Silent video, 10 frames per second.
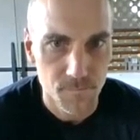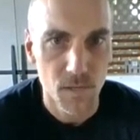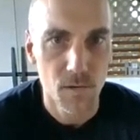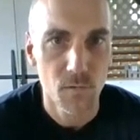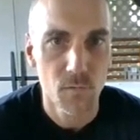
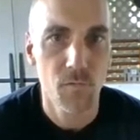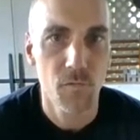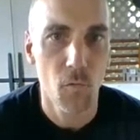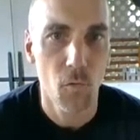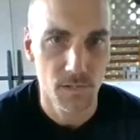
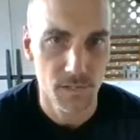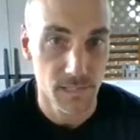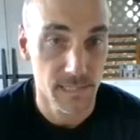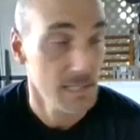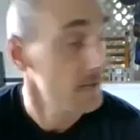
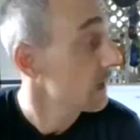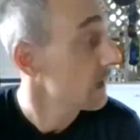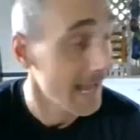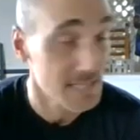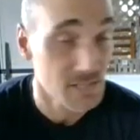14.
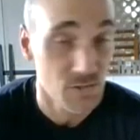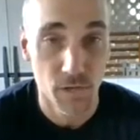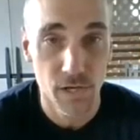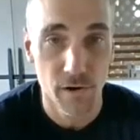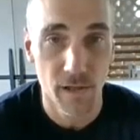Last one
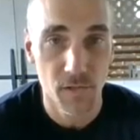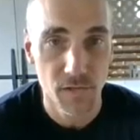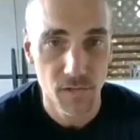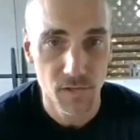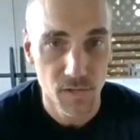here, Ellen.
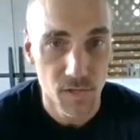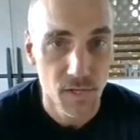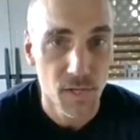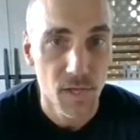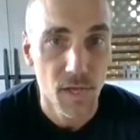
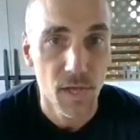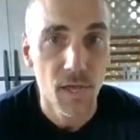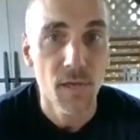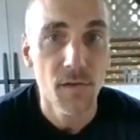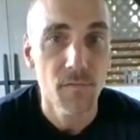
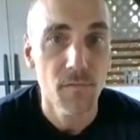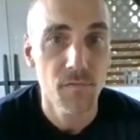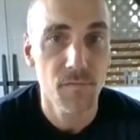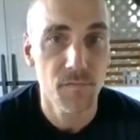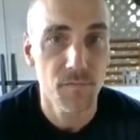
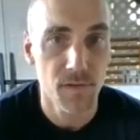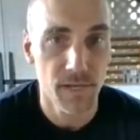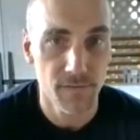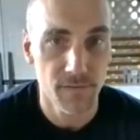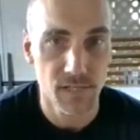
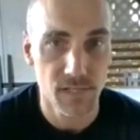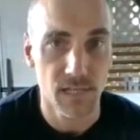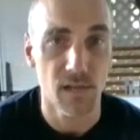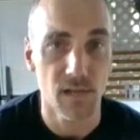15. All